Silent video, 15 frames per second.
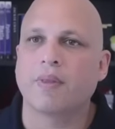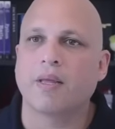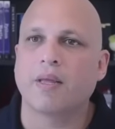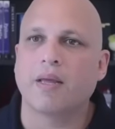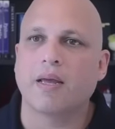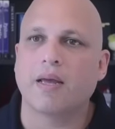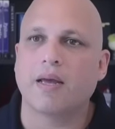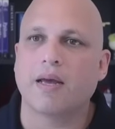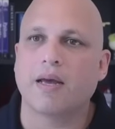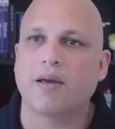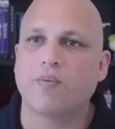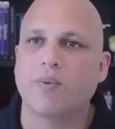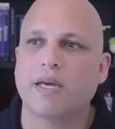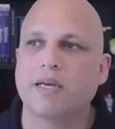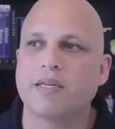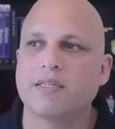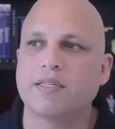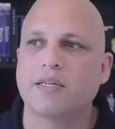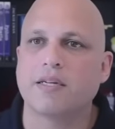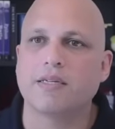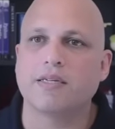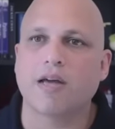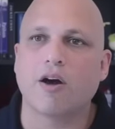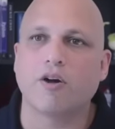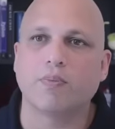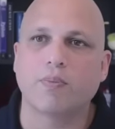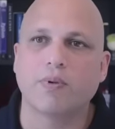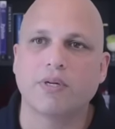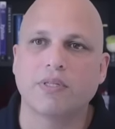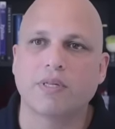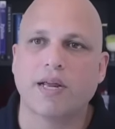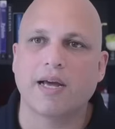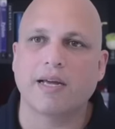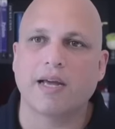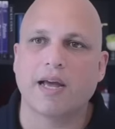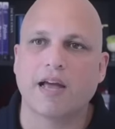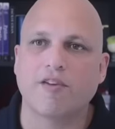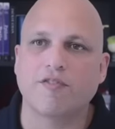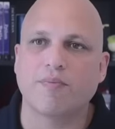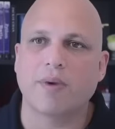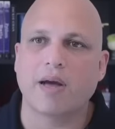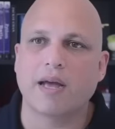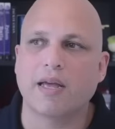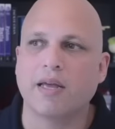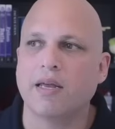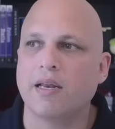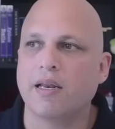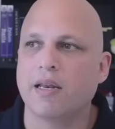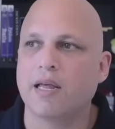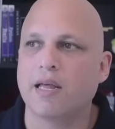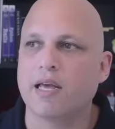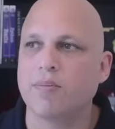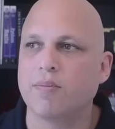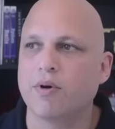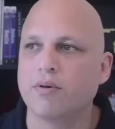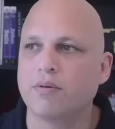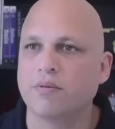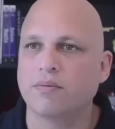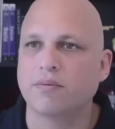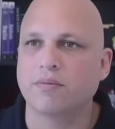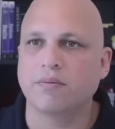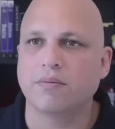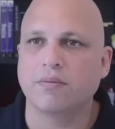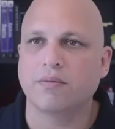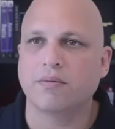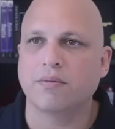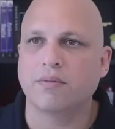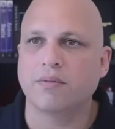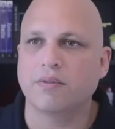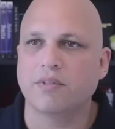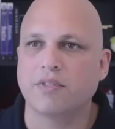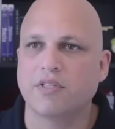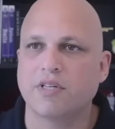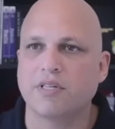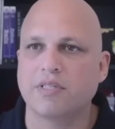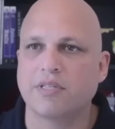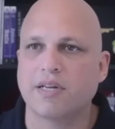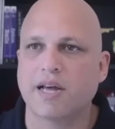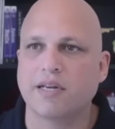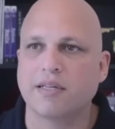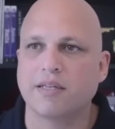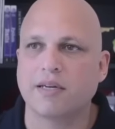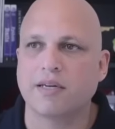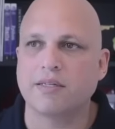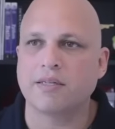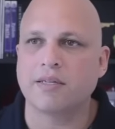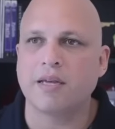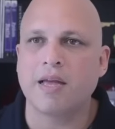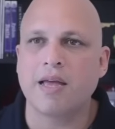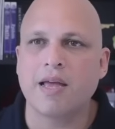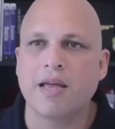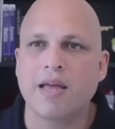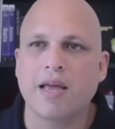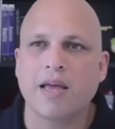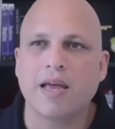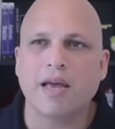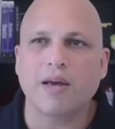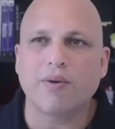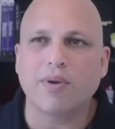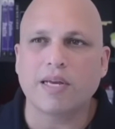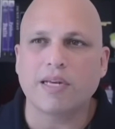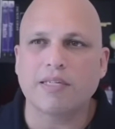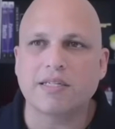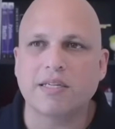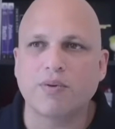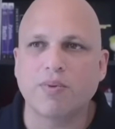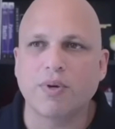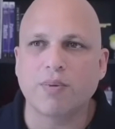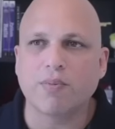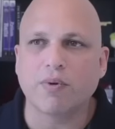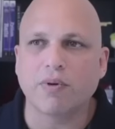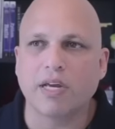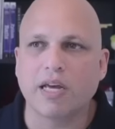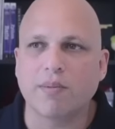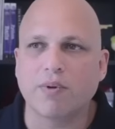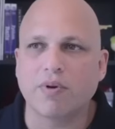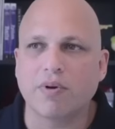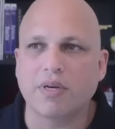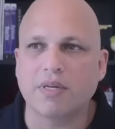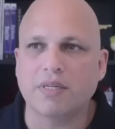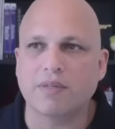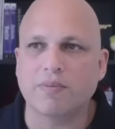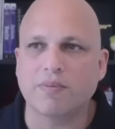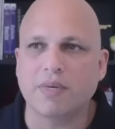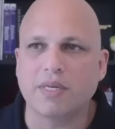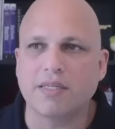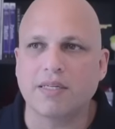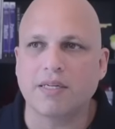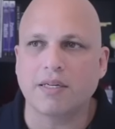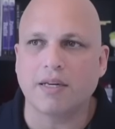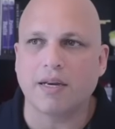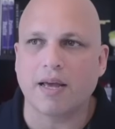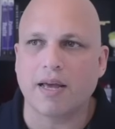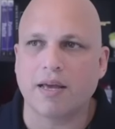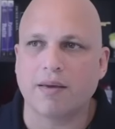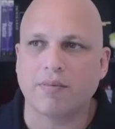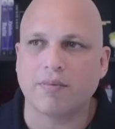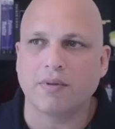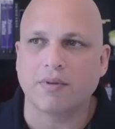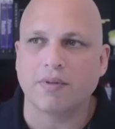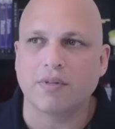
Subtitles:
And we can see this output, like I have my label, just like this. And we can see repo label is missing name.